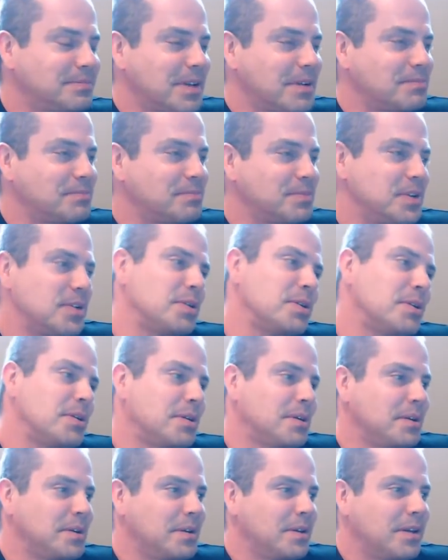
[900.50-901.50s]
Um, you're,
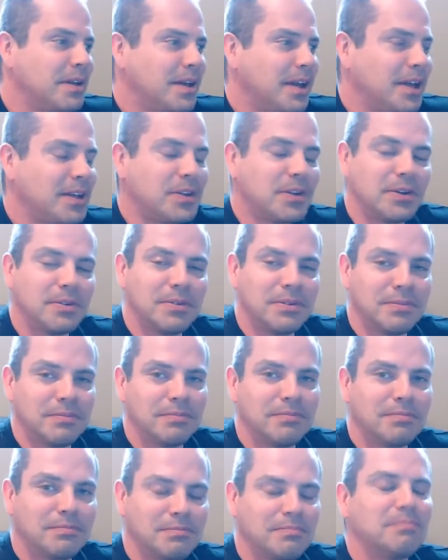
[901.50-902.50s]
and
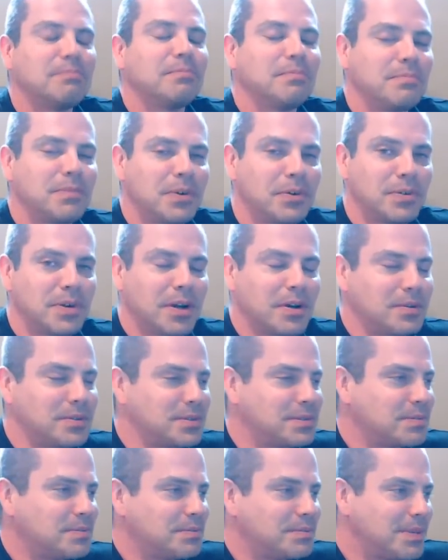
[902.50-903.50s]
who
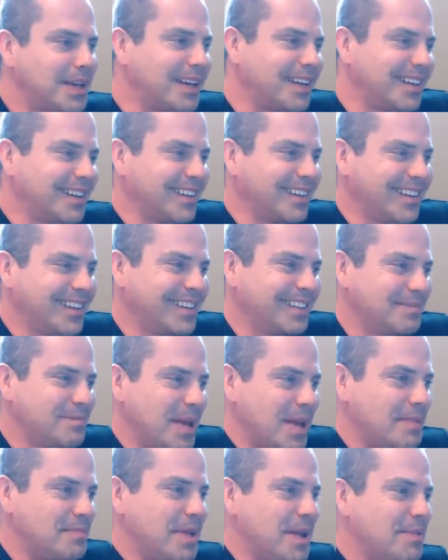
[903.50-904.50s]
knows?
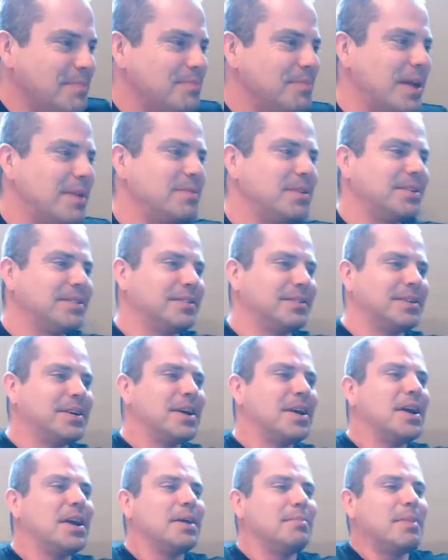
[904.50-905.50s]
maybe, maybe, maybe you'll,
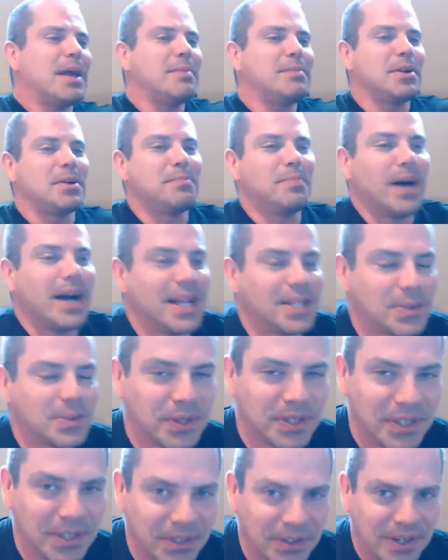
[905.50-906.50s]
maybe your boss
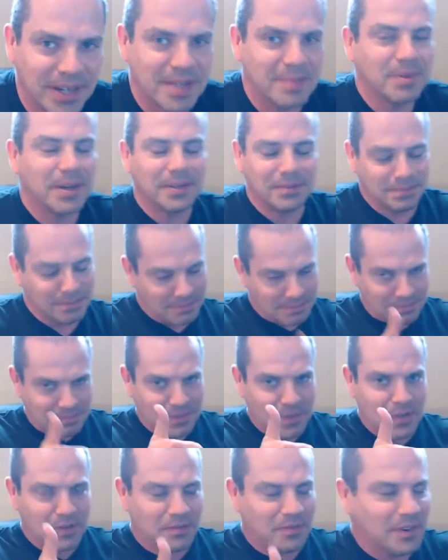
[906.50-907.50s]
wouldn't agree, but
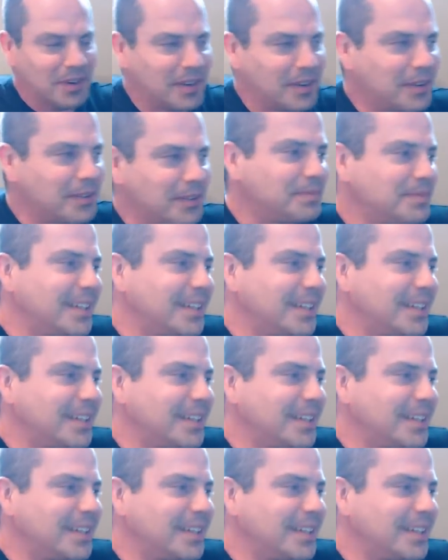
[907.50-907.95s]
good for you.